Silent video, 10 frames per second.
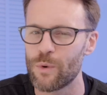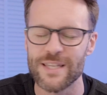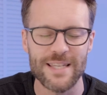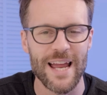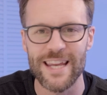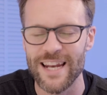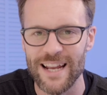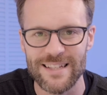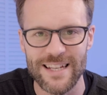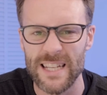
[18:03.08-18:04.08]
we stay
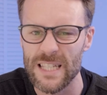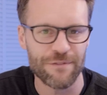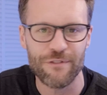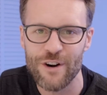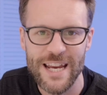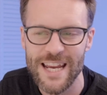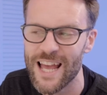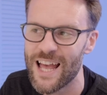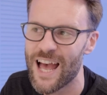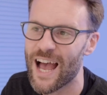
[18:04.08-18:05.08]
connected, it's free,
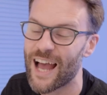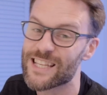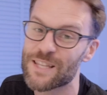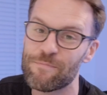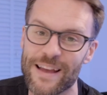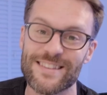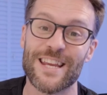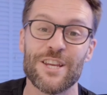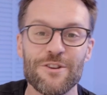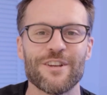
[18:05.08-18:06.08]
and it's the best
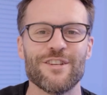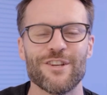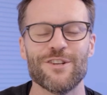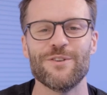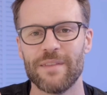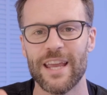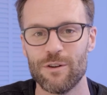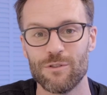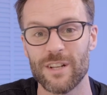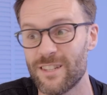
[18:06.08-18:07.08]
thing you can do in
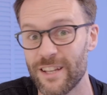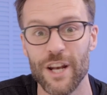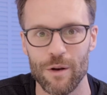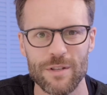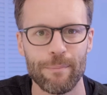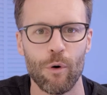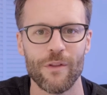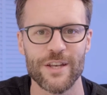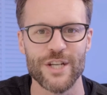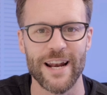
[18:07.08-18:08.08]
order to, you know,
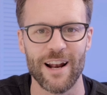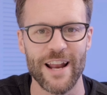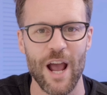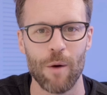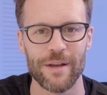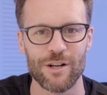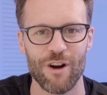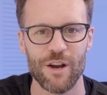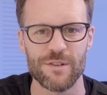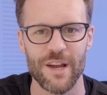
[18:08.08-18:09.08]
support the channel and help it
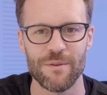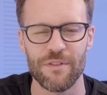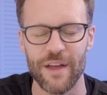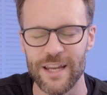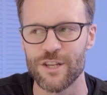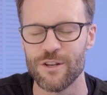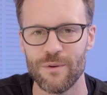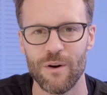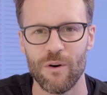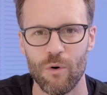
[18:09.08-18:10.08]
grow. So thank you,
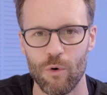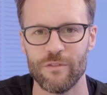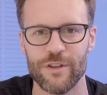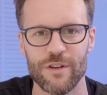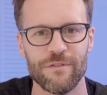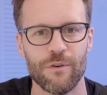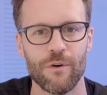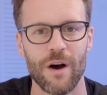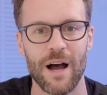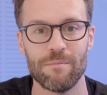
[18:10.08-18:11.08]
all of you,
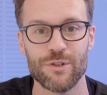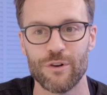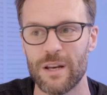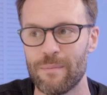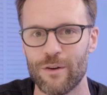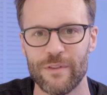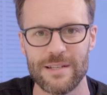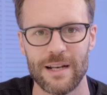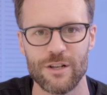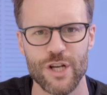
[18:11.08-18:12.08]
for um, joining me on
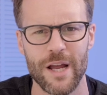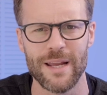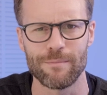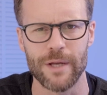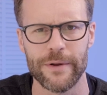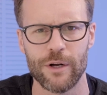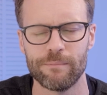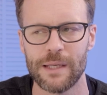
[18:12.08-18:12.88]
this little journey I'm going on.